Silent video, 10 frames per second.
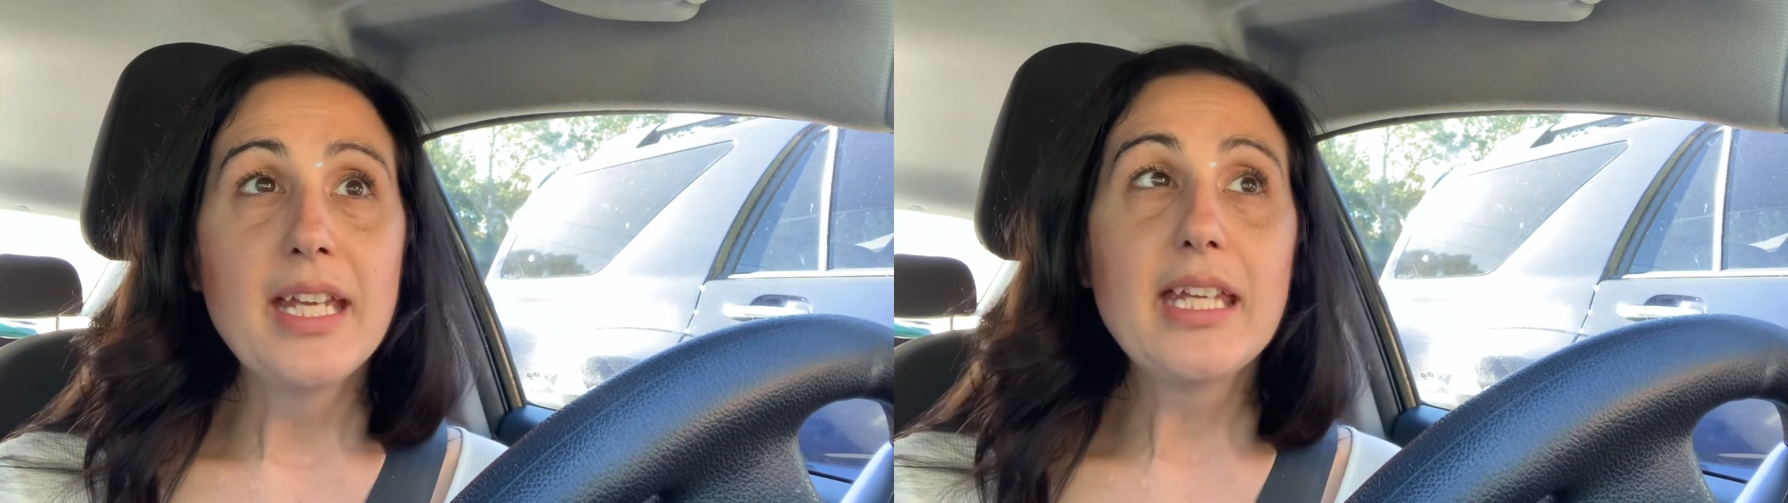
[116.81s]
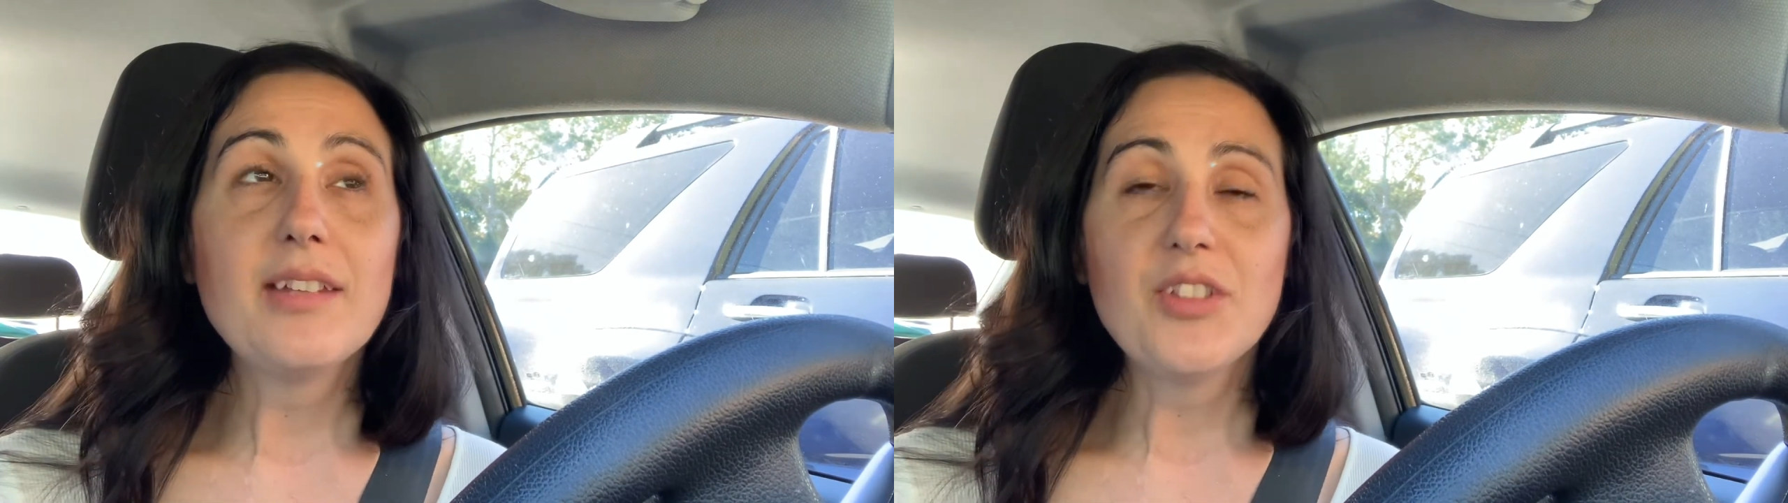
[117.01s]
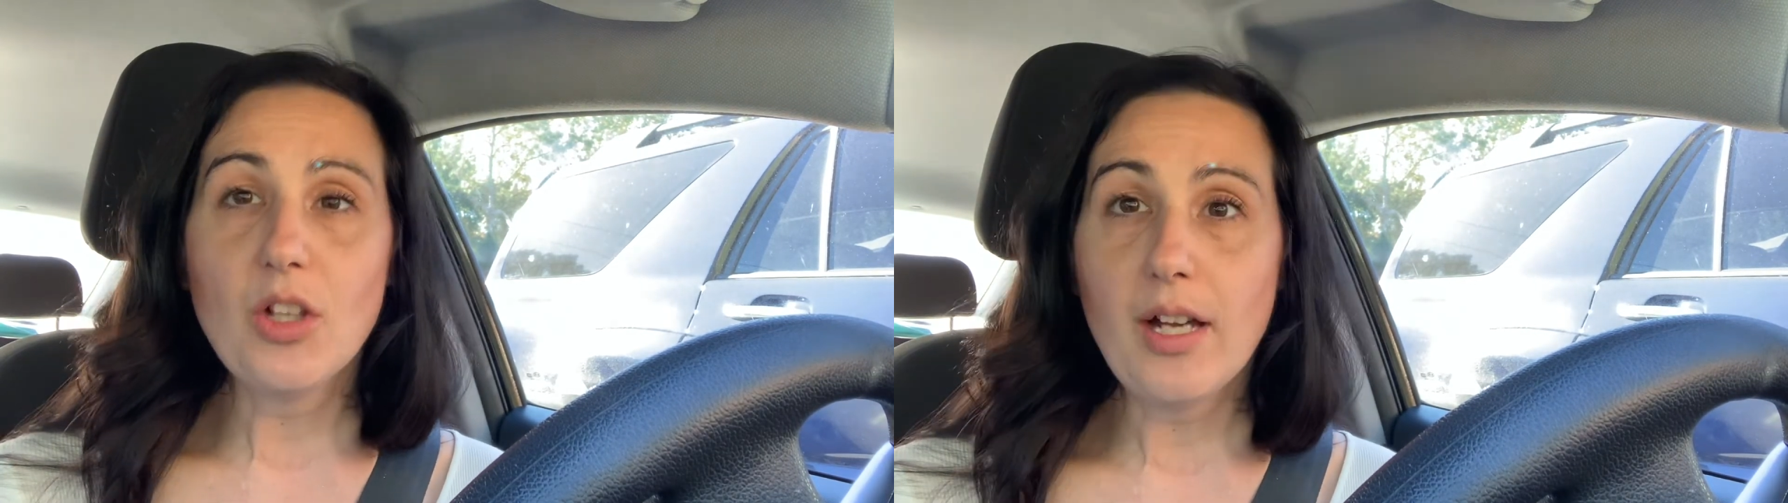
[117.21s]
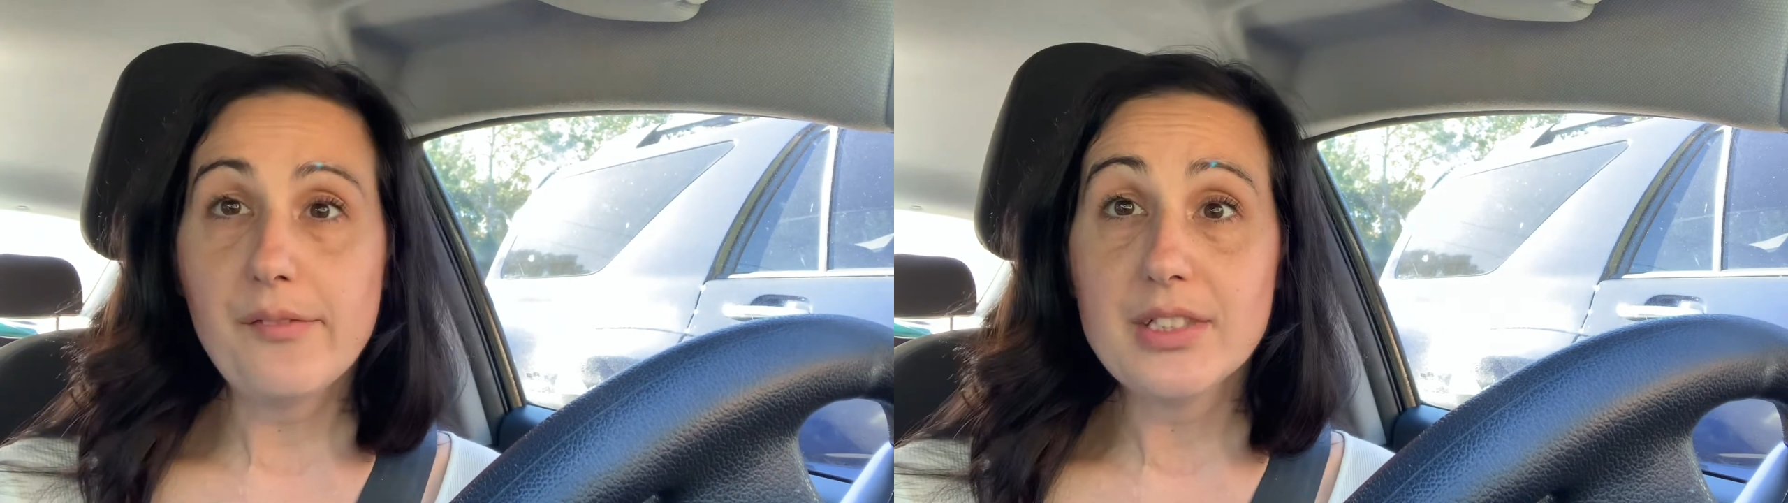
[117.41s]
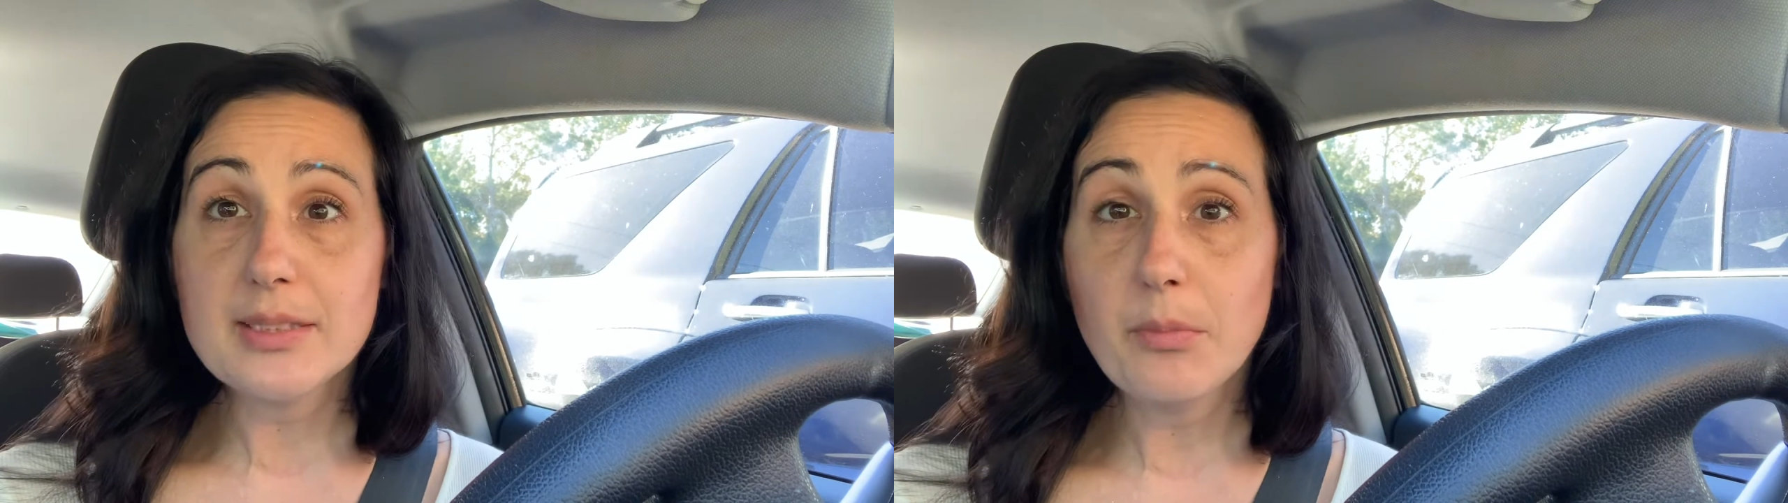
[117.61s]
even though I
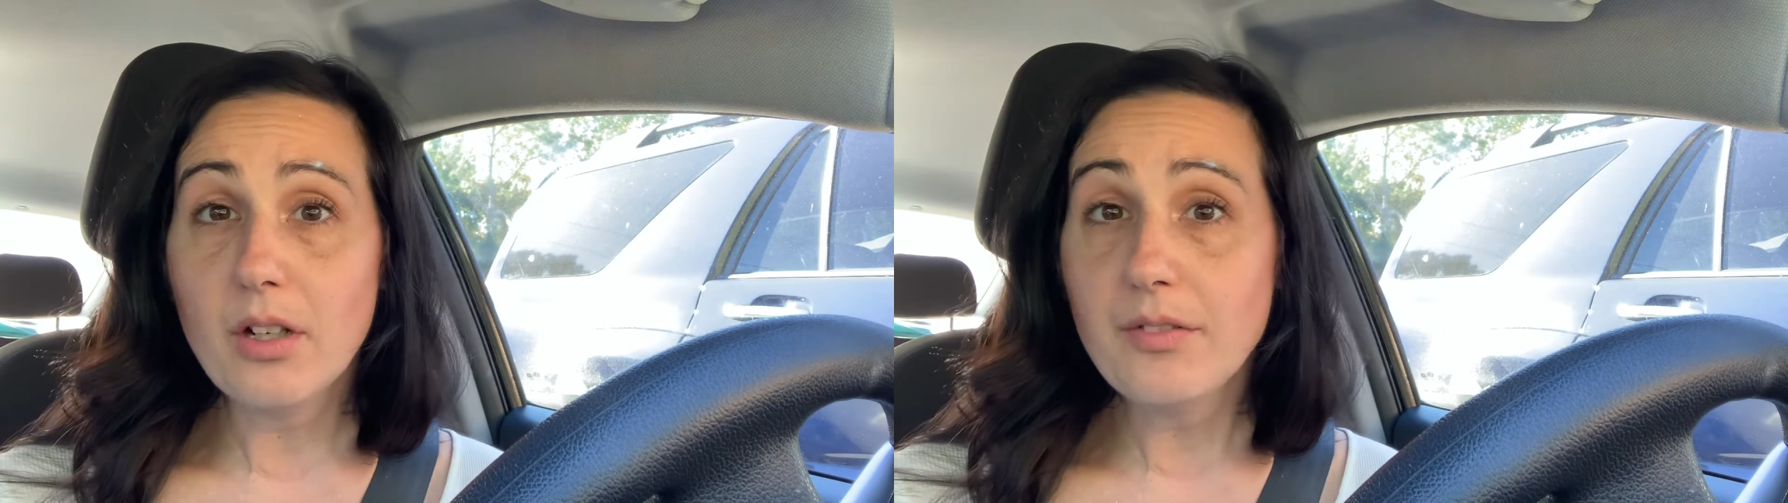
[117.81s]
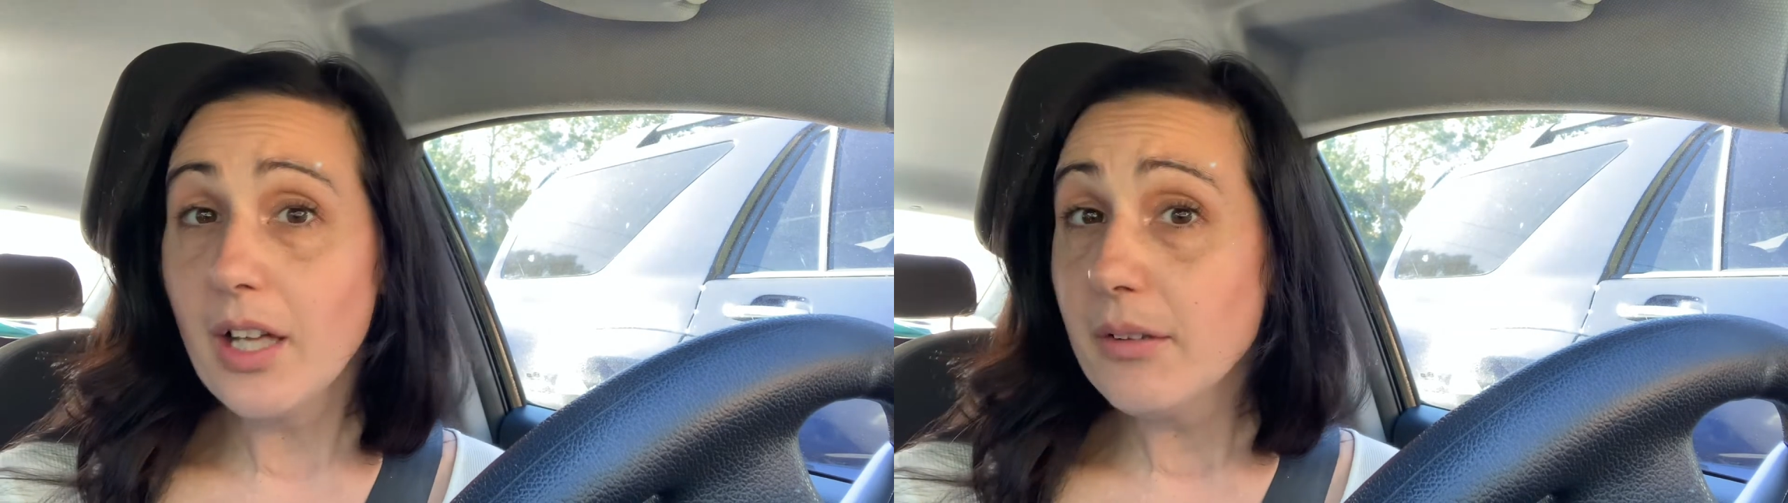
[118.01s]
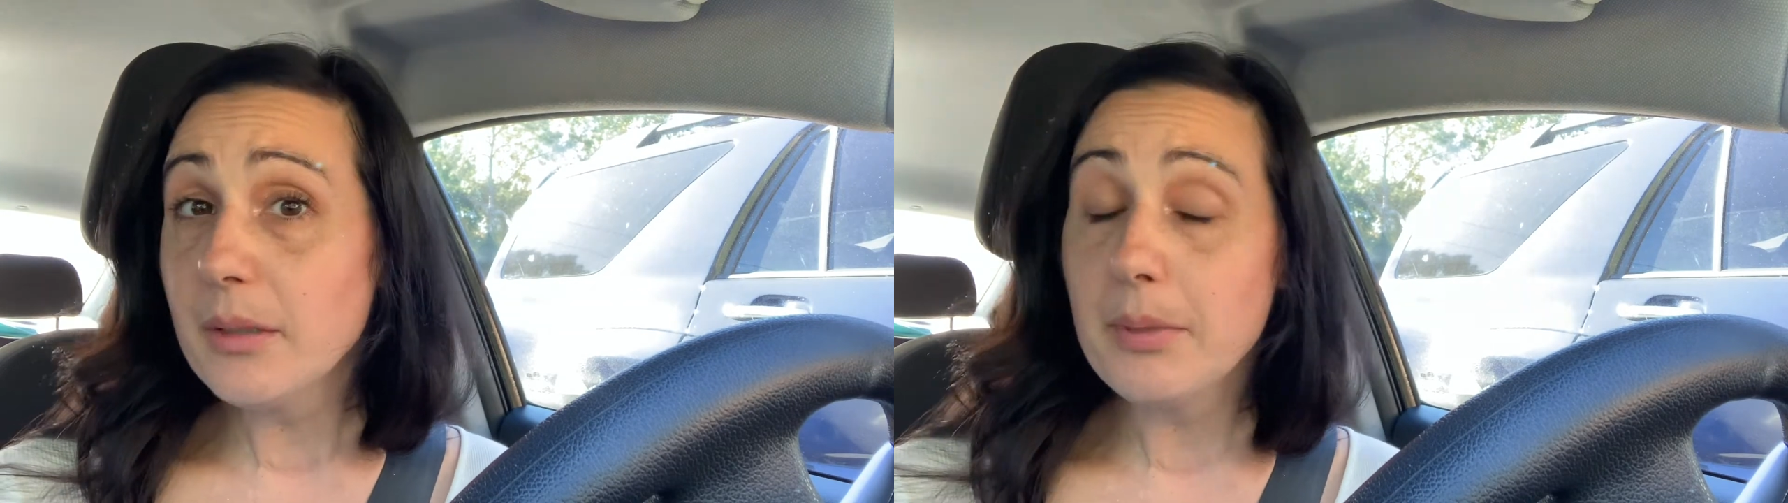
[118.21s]
have a small following,